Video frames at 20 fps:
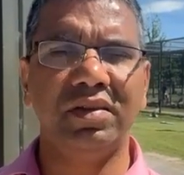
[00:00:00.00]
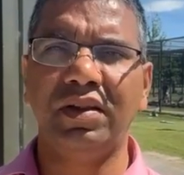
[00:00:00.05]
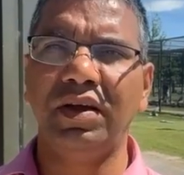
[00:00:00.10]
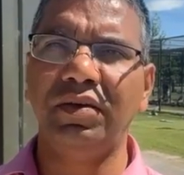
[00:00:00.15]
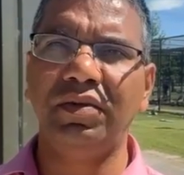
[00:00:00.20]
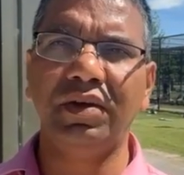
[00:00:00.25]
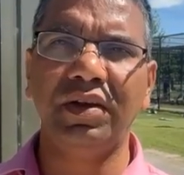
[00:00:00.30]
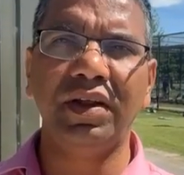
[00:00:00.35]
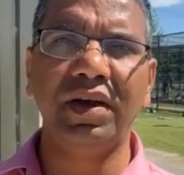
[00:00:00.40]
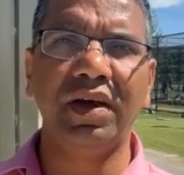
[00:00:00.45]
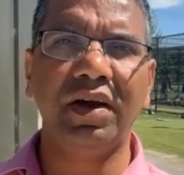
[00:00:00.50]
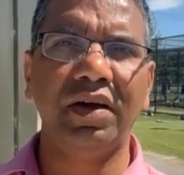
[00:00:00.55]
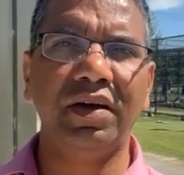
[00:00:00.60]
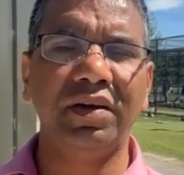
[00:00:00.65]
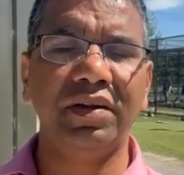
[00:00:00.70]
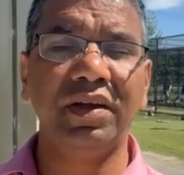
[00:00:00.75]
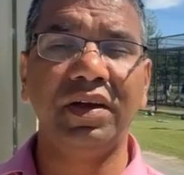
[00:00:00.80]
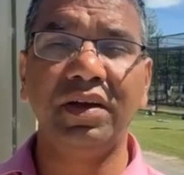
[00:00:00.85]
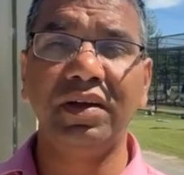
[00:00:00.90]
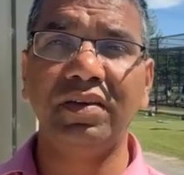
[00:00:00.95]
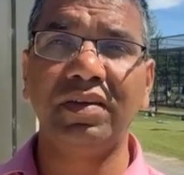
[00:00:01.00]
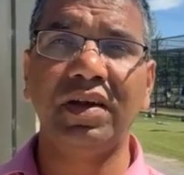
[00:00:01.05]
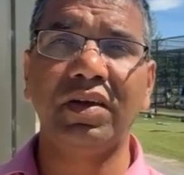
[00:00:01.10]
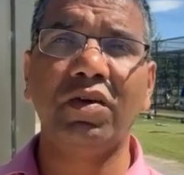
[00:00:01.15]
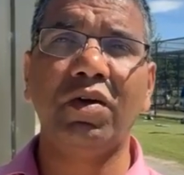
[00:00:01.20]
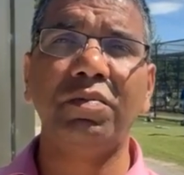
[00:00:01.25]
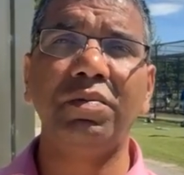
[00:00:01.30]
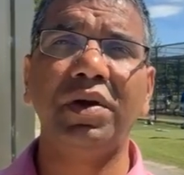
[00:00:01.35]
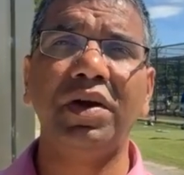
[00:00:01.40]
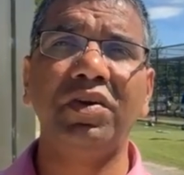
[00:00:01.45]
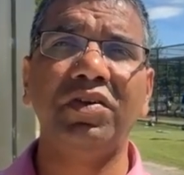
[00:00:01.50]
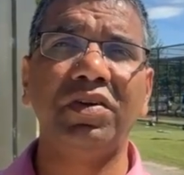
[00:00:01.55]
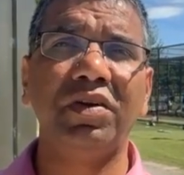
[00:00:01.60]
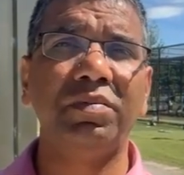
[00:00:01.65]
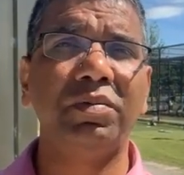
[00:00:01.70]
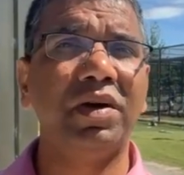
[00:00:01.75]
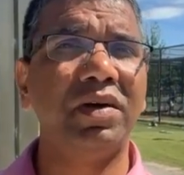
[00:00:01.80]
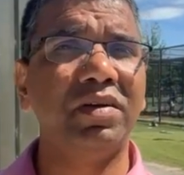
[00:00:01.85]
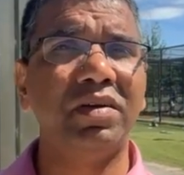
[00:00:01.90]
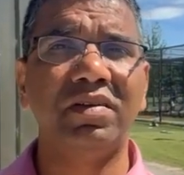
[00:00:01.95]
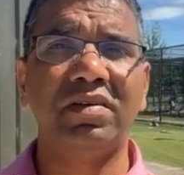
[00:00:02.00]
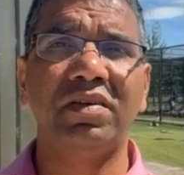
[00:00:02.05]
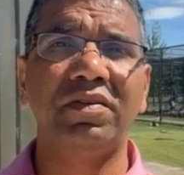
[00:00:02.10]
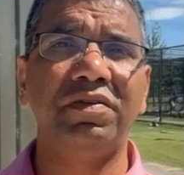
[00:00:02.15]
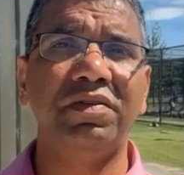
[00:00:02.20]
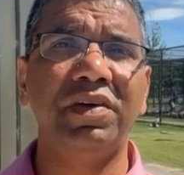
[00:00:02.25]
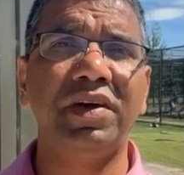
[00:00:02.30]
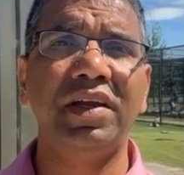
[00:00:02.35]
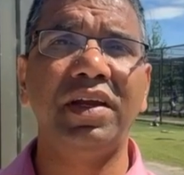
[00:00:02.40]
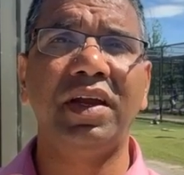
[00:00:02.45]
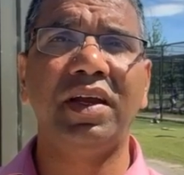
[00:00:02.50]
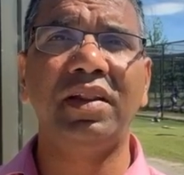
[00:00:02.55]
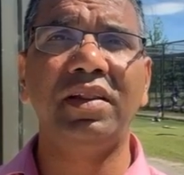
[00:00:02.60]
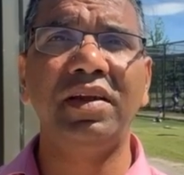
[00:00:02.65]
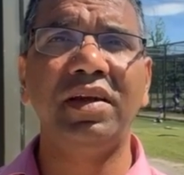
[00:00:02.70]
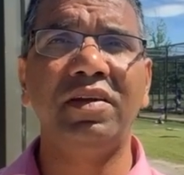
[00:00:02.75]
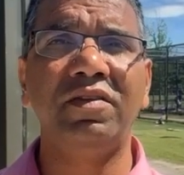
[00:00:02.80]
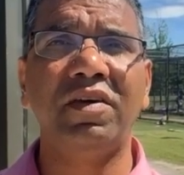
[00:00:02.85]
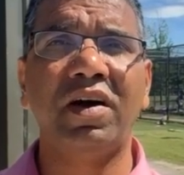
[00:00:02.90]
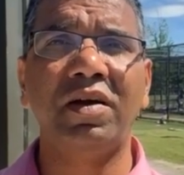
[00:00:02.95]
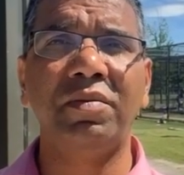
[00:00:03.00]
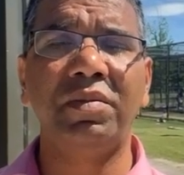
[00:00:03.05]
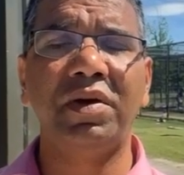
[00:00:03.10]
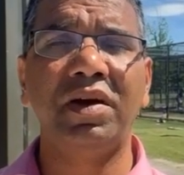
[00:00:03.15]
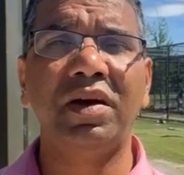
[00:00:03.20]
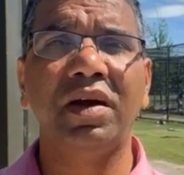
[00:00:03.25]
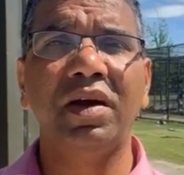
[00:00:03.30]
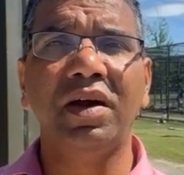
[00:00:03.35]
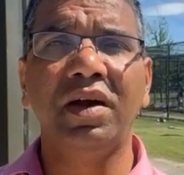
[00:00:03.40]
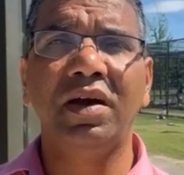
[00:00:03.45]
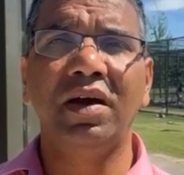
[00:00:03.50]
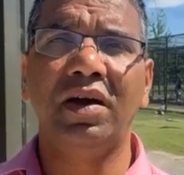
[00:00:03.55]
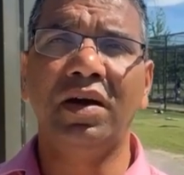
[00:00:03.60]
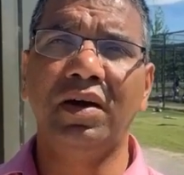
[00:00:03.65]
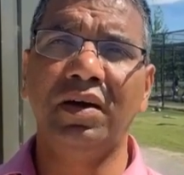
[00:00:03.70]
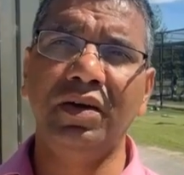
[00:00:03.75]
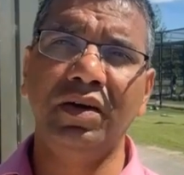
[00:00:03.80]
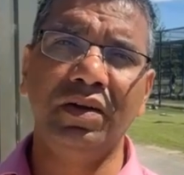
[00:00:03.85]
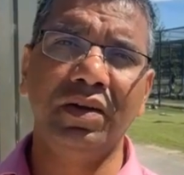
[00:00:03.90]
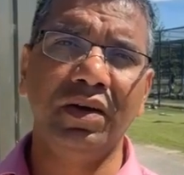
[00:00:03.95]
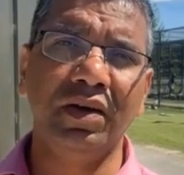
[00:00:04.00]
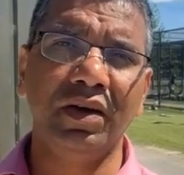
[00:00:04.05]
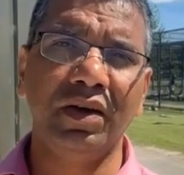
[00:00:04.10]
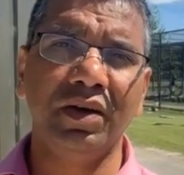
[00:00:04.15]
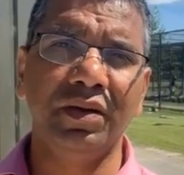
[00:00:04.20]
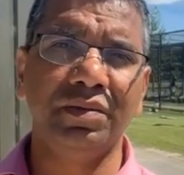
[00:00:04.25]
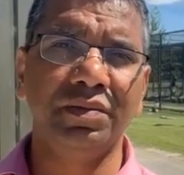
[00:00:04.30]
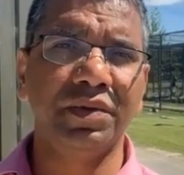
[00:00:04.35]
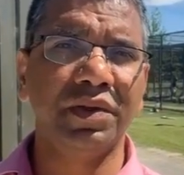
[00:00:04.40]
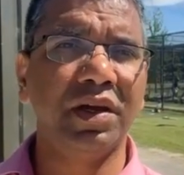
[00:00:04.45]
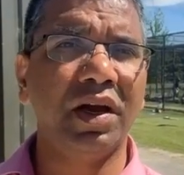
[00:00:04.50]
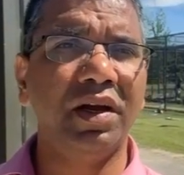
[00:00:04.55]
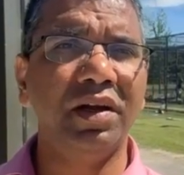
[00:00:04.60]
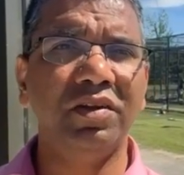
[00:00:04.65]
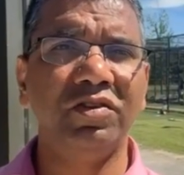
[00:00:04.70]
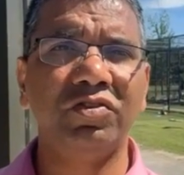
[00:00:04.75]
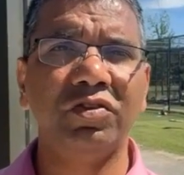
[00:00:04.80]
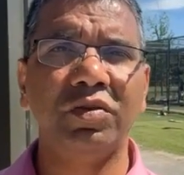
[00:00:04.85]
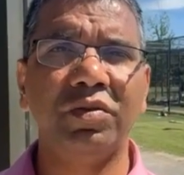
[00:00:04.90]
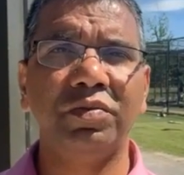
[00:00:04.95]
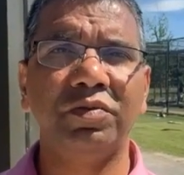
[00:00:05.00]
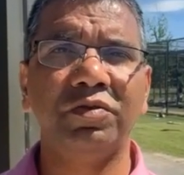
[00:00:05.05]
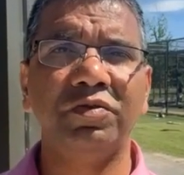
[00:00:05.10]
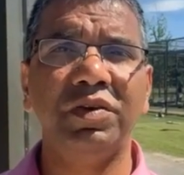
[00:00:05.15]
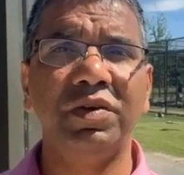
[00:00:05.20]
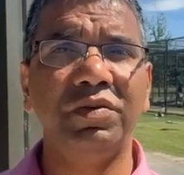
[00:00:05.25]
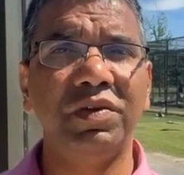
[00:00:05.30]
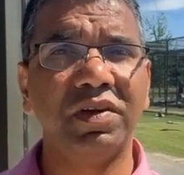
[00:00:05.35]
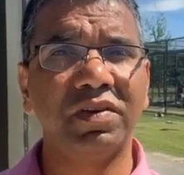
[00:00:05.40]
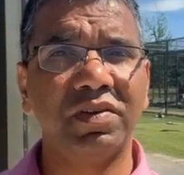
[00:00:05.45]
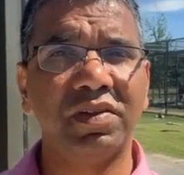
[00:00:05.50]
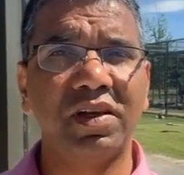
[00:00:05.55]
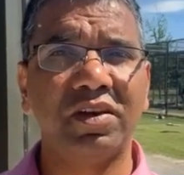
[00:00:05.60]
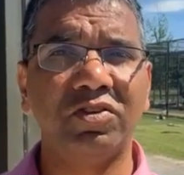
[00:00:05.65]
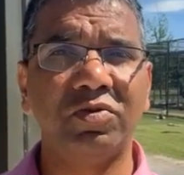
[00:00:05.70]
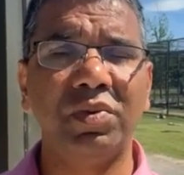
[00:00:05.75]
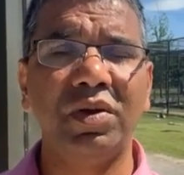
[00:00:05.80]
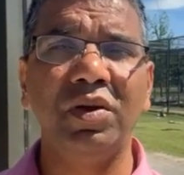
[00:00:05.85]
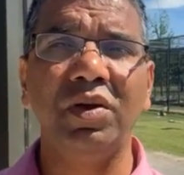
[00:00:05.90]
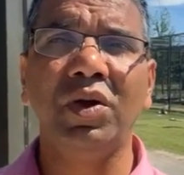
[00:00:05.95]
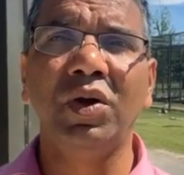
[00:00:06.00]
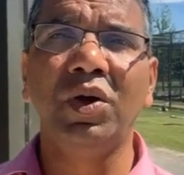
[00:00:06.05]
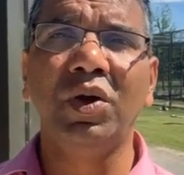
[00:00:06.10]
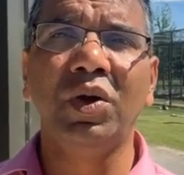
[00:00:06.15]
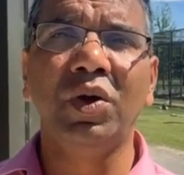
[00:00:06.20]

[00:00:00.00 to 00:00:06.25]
They, they are, there is a competition, but it's a very healthy environment under the guidance of VVS Laxman,